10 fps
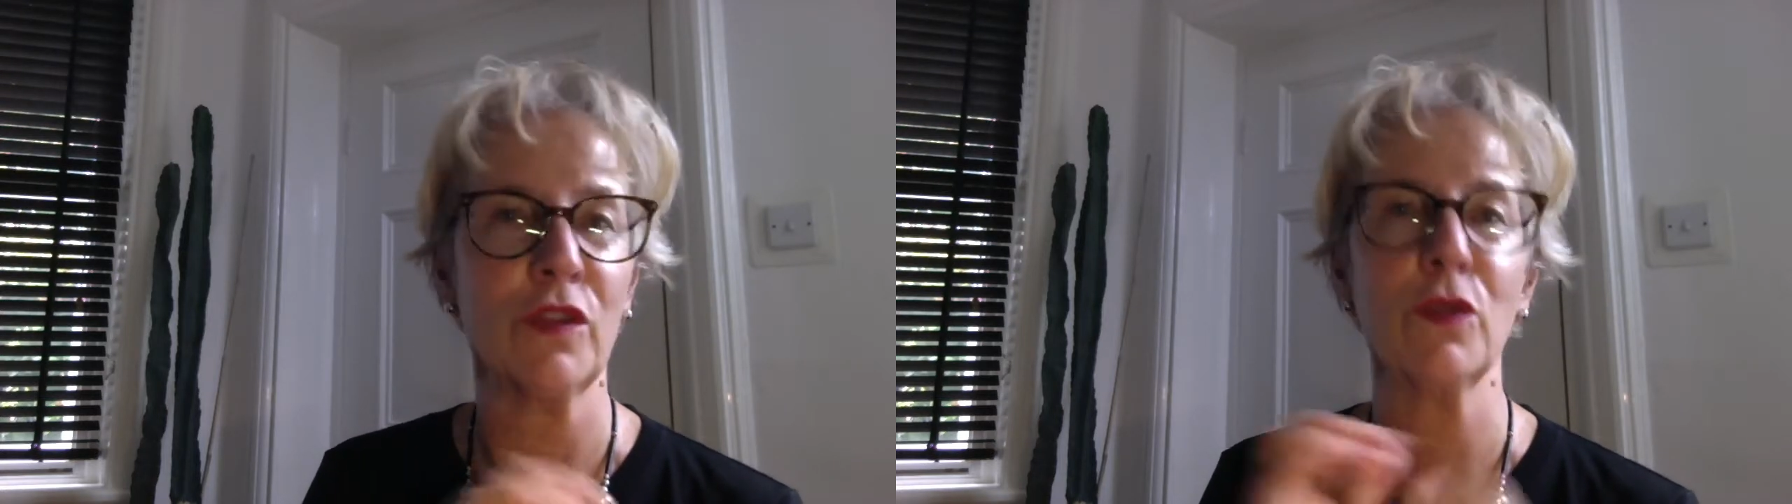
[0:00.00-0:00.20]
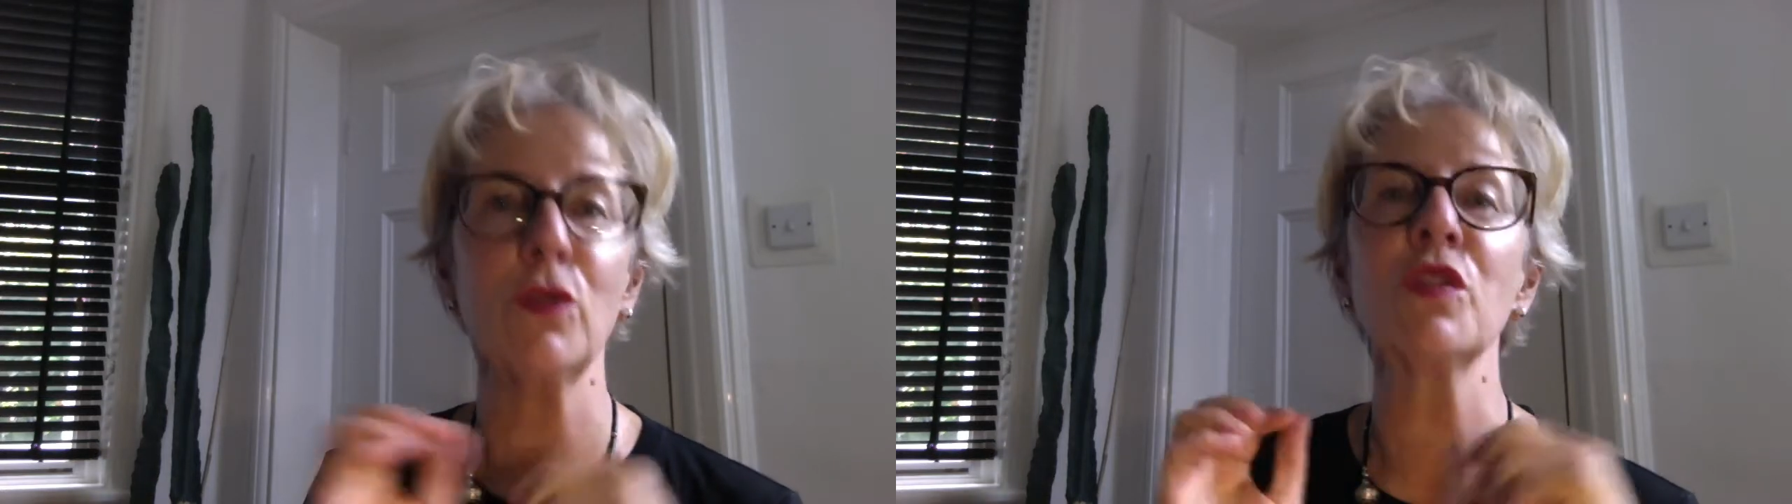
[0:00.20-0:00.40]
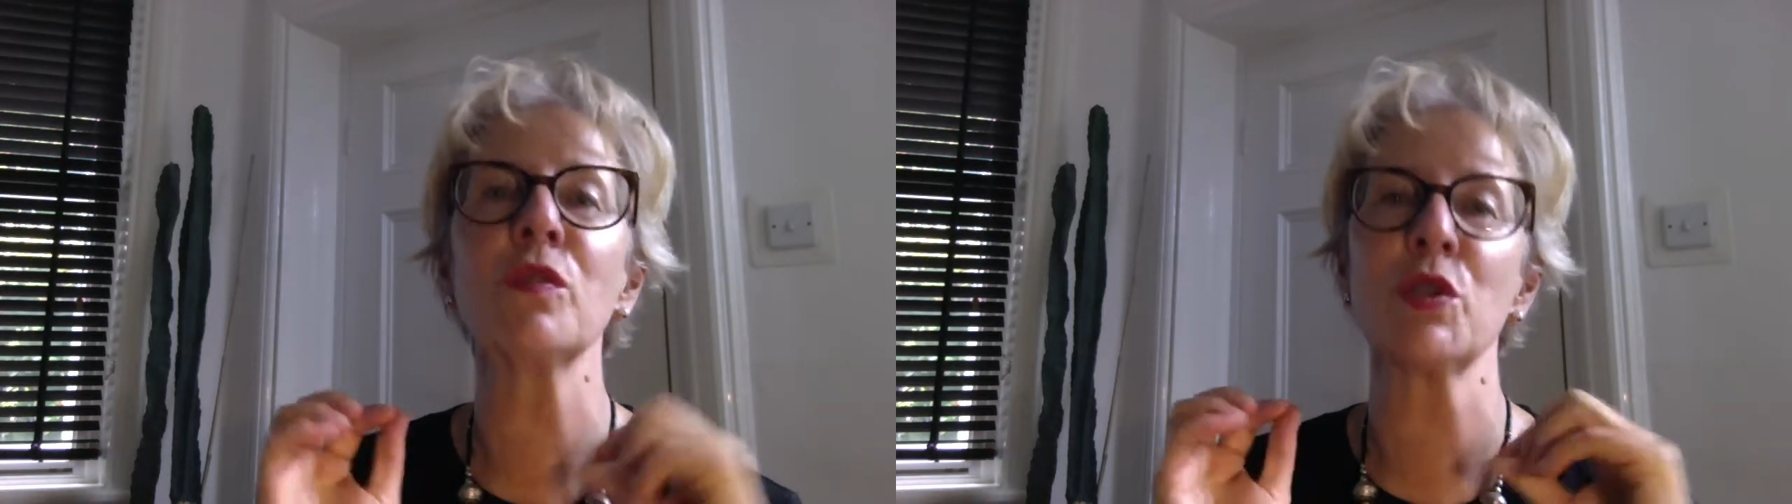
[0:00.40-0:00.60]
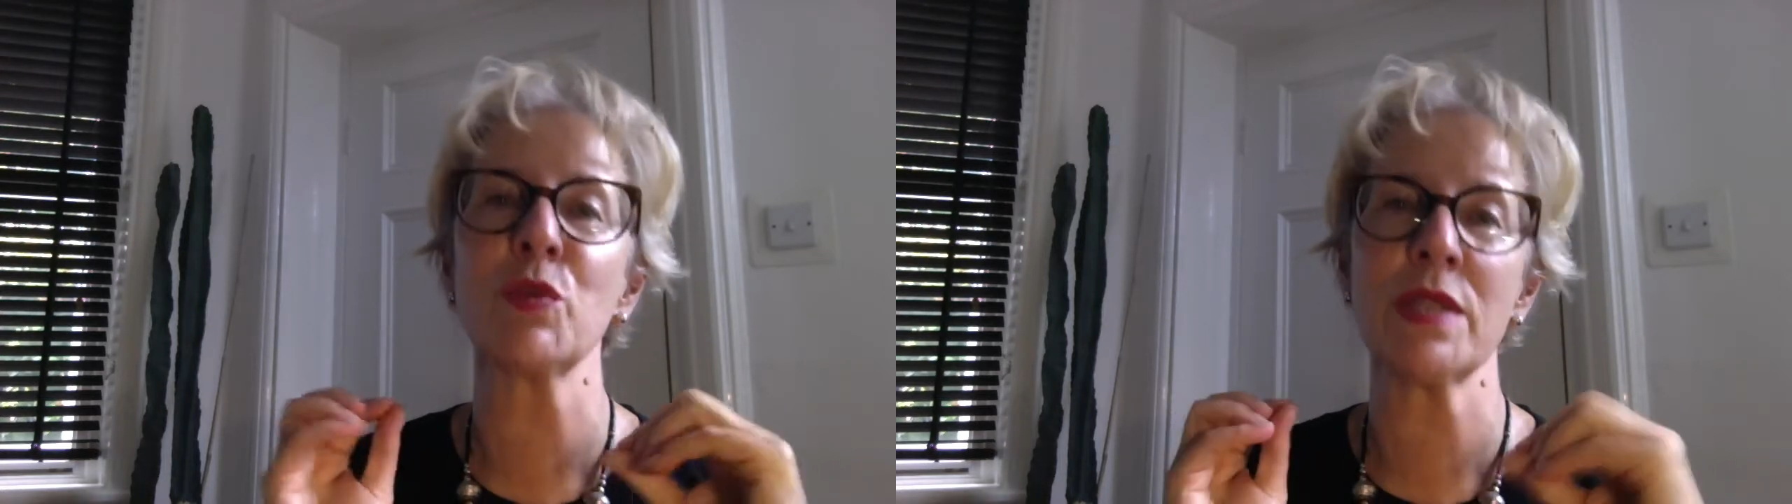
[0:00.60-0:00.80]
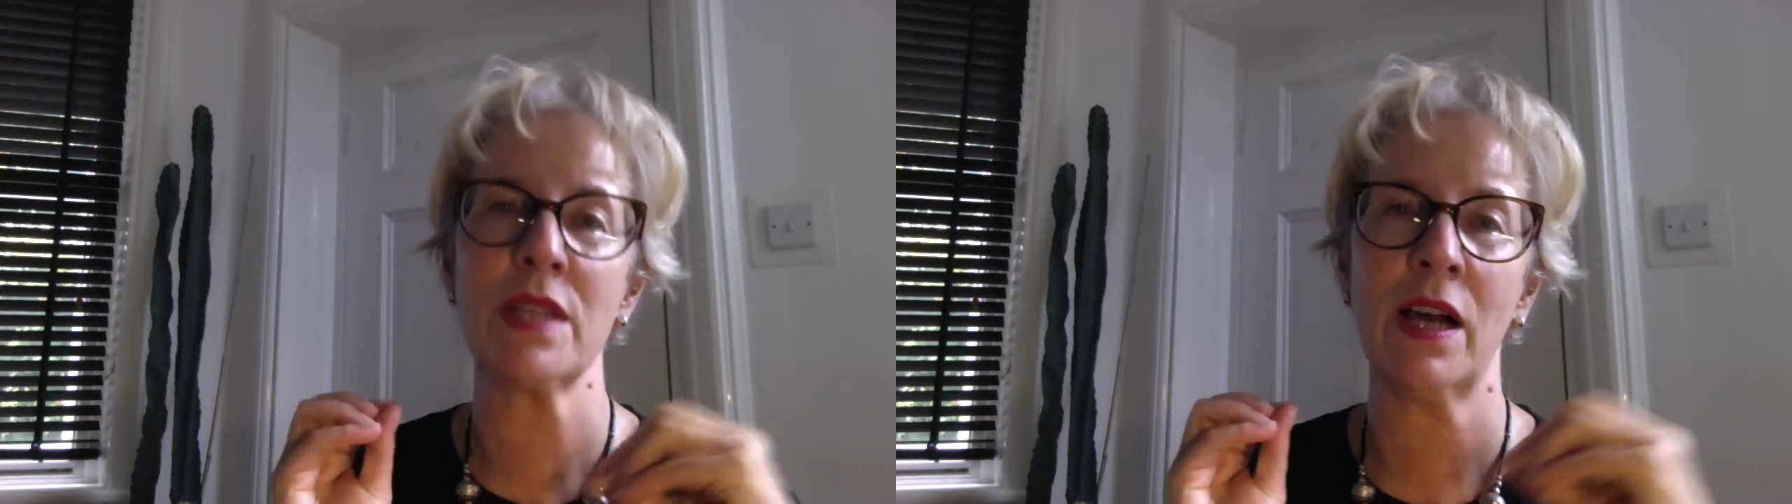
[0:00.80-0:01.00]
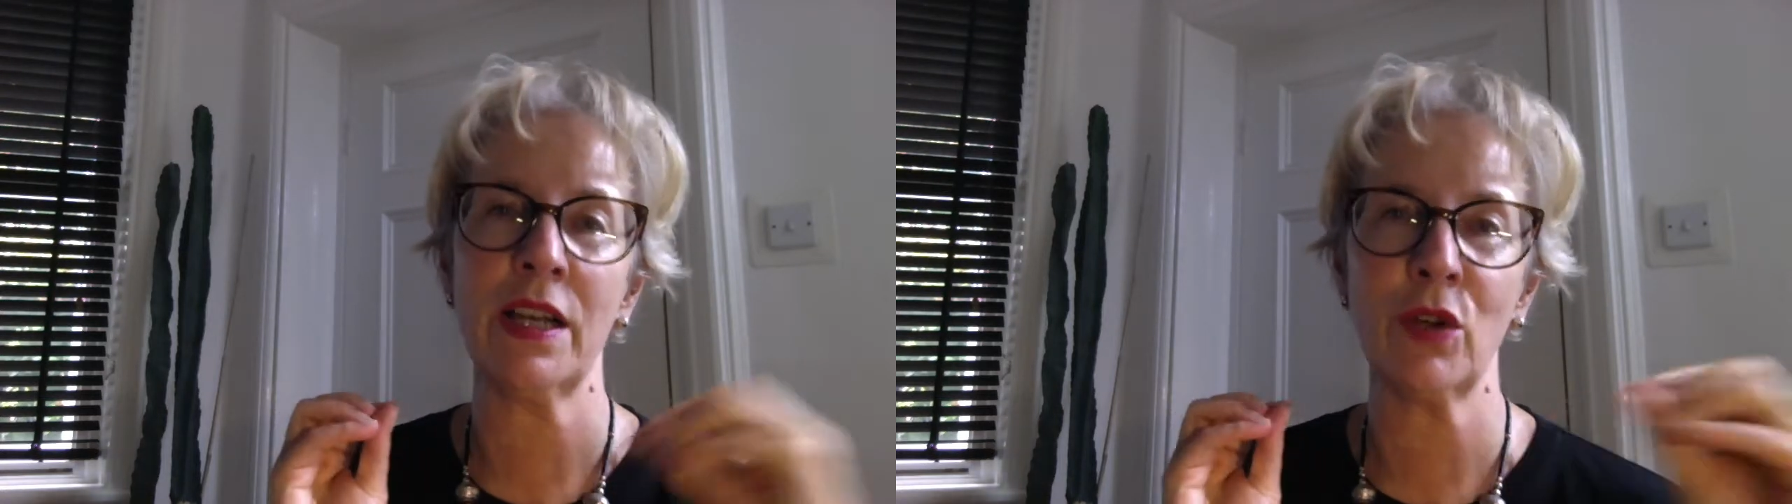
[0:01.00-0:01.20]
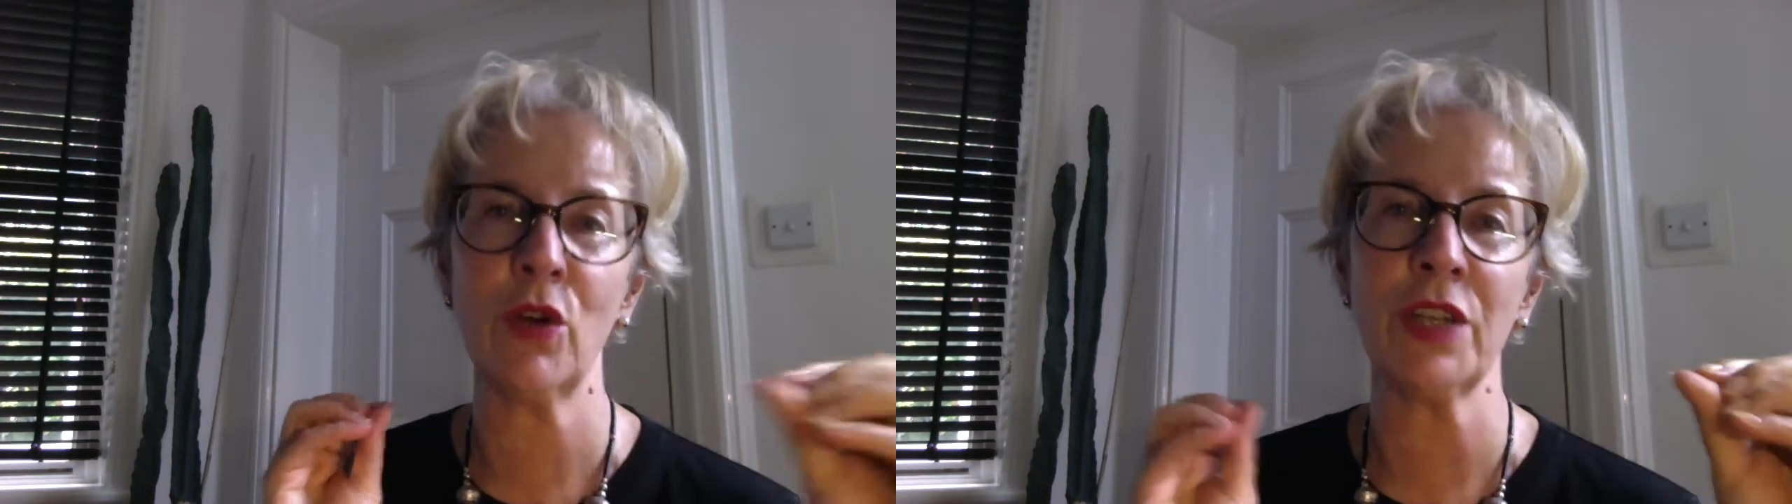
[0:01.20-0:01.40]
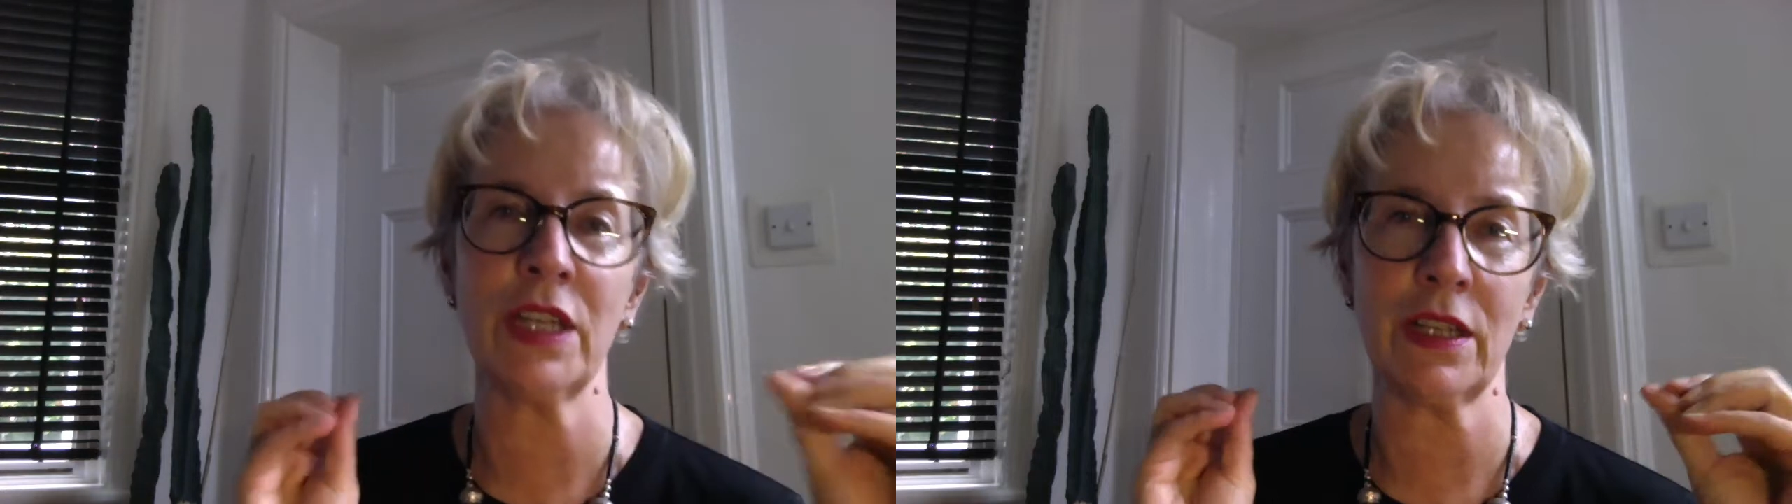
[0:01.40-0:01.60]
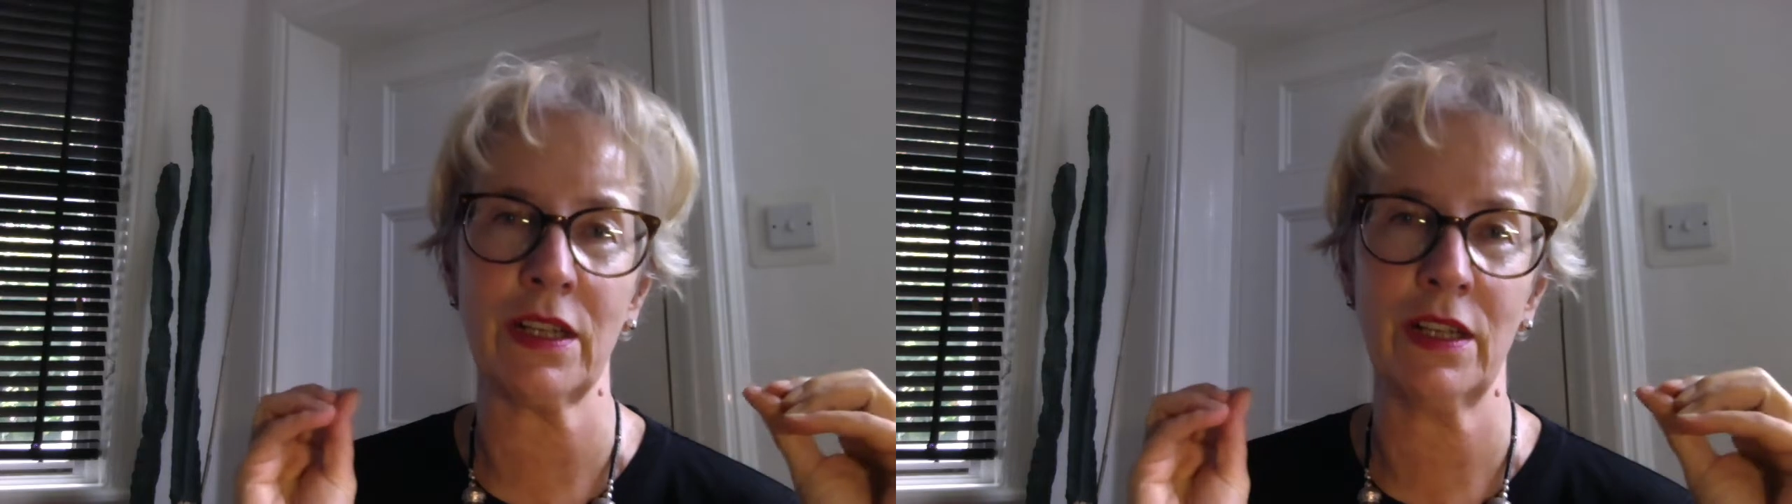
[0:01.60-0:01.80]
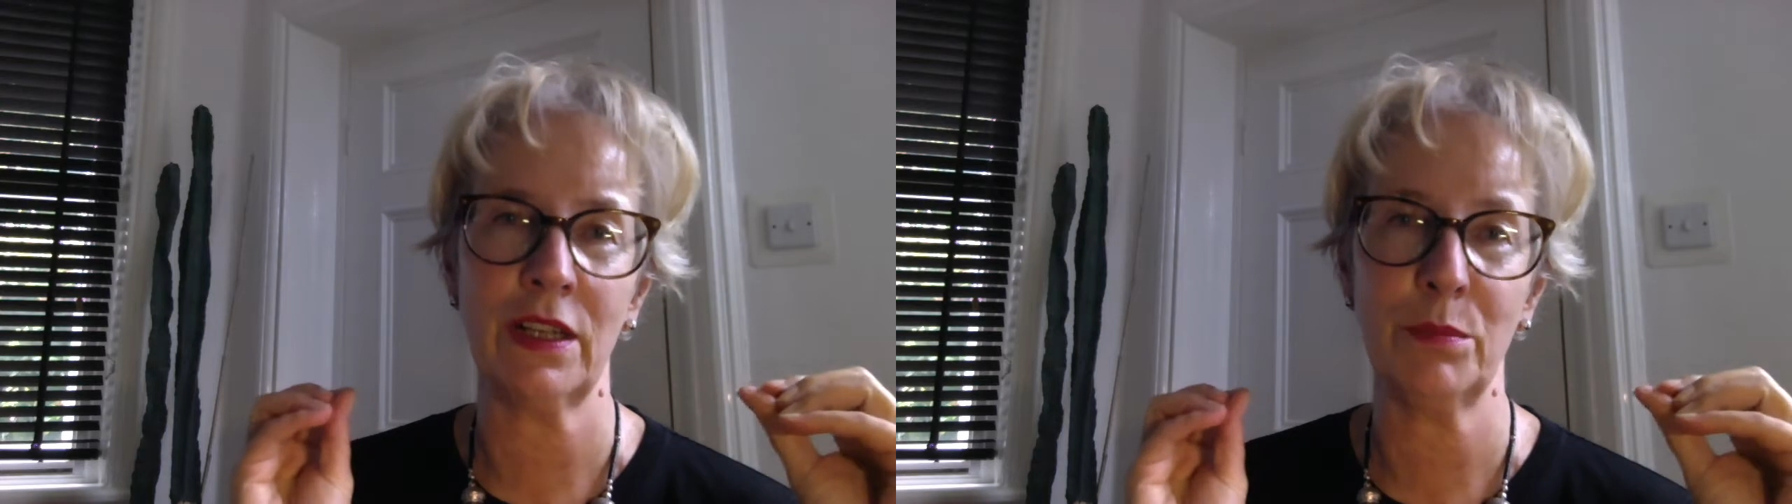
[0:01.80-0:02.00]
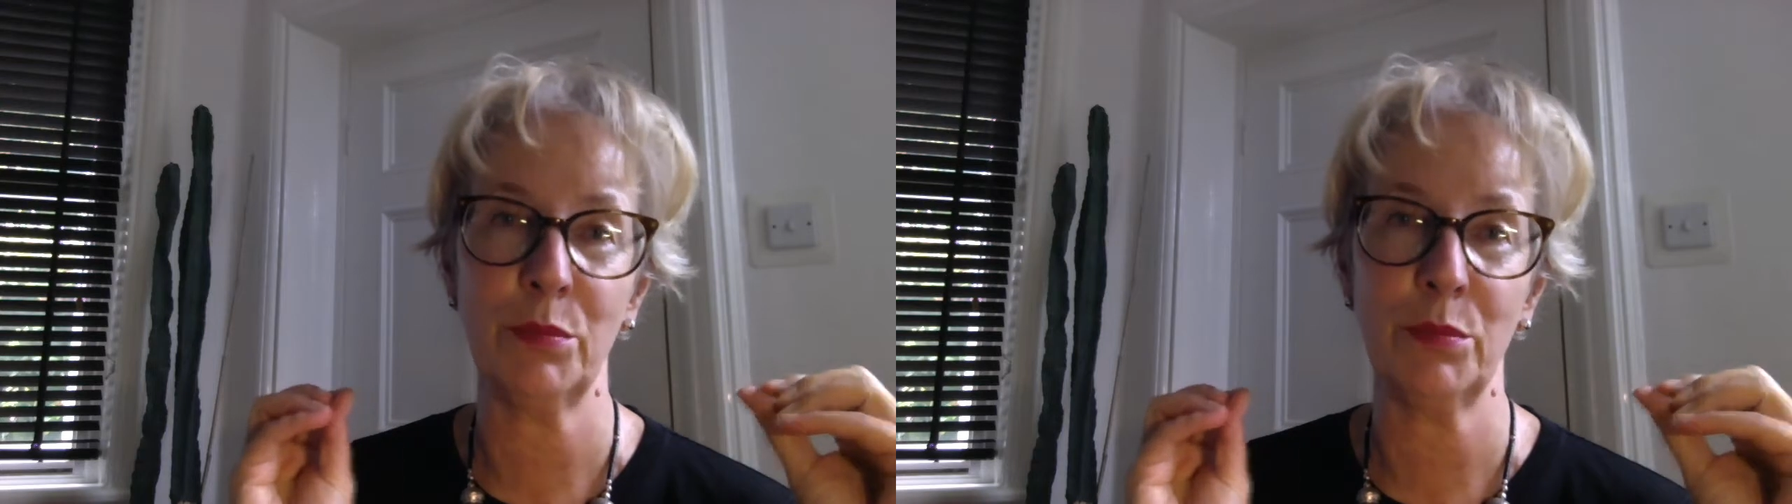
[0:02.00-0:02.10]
of course, which was an iconic uh,